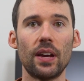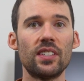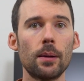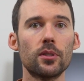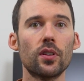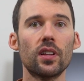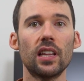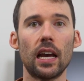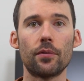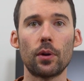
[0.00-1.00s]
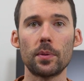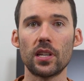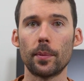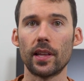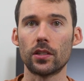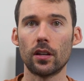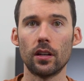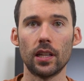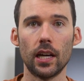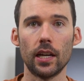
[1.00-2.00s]
we have temperatures on the left represented by the
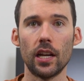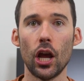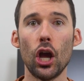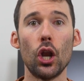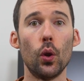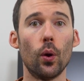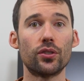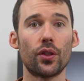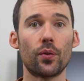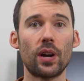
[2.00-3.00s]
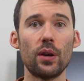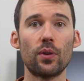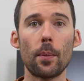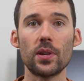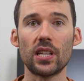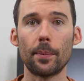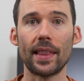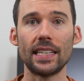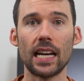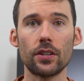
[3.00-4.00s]
solid line, noise on the right represented by
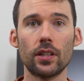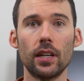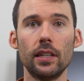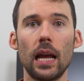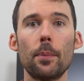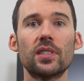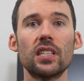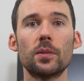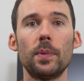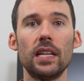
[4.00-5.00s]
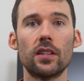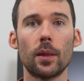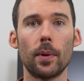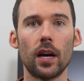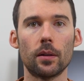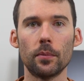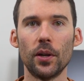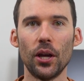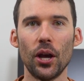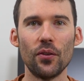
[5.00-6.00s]
the dashed line, and percent speeds on the bottom.
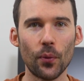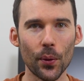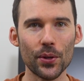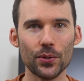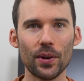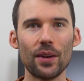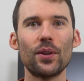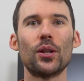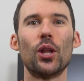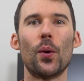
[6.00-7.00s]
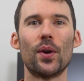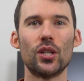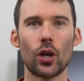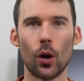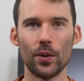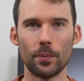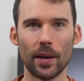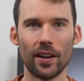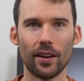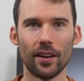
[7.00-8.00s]
For this graph, lower is always
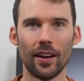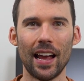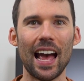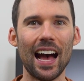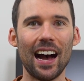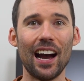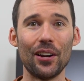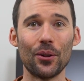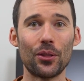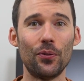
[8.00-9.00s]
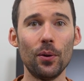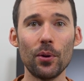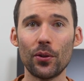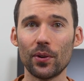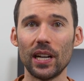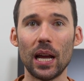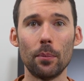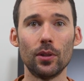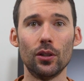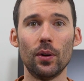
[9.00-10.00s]
better. At idle, the Fuma 3
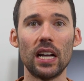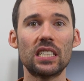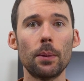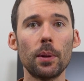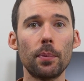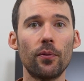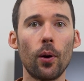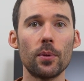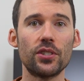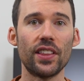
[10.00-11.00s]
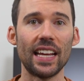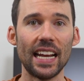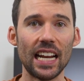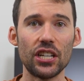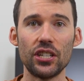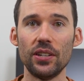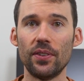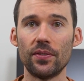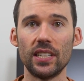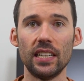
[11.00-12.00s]
in blue has similar performance to the
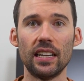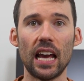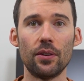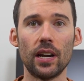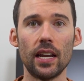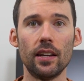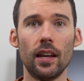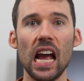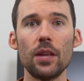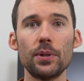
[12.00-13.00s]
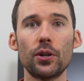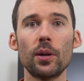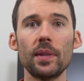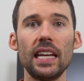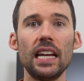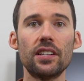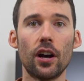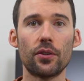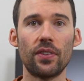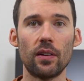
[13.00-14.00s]
NHD15 in red. As we turn up the heat to
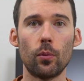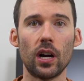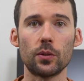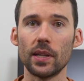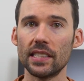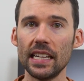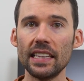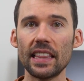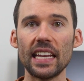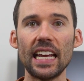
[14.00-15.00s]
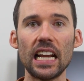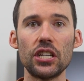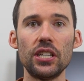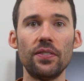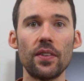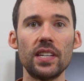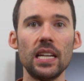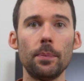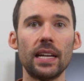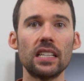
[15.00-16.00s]
105 watts, we can see that the
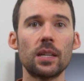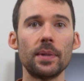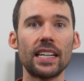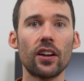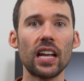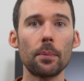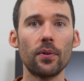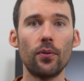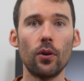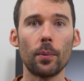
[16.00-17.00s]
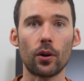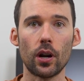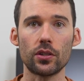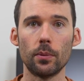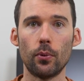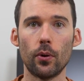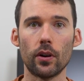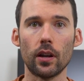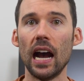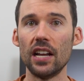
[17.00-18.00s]
NHD15 begins to materially outperform across the
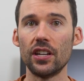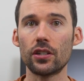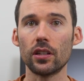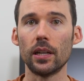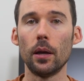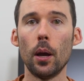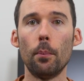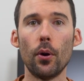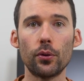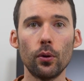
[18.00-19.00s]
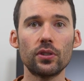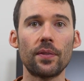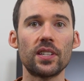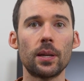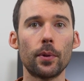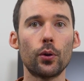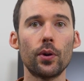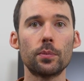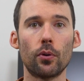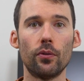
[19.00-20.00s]
board. Additionally, both coolers have a similar
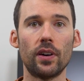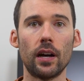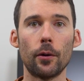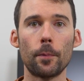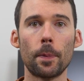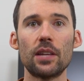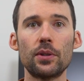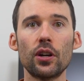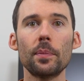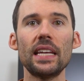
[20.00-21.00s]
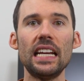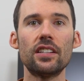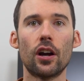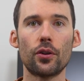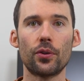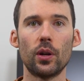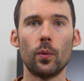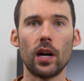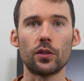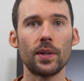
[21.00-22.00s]
noise profile. As we turn up the heat to 130
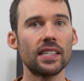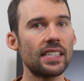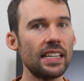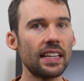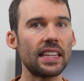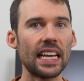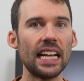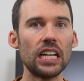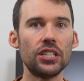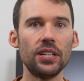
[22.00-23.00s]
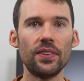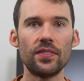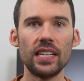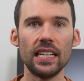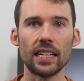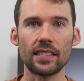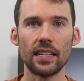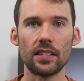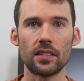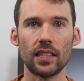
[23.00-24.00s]
watts, we can see that the NHD15
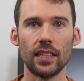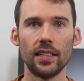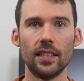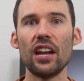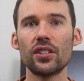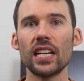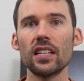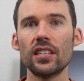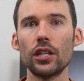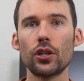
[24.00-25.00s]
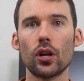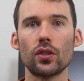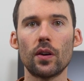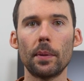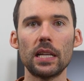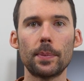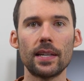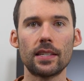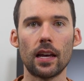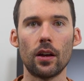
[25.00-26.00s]
extends its lead. In our second set of charts normalized by
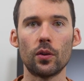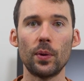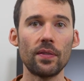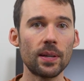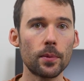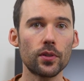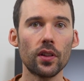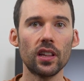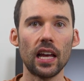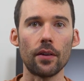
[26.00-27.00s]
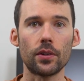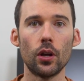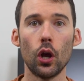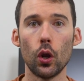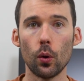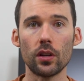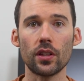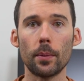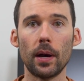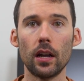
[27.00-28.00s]
sound, we have tempers on the left, noise
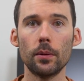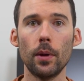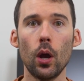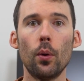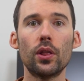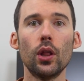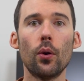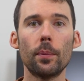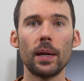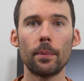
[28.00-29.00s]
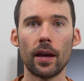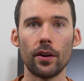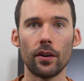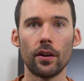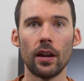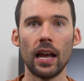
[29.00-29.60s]
on the bottom, with lower being better.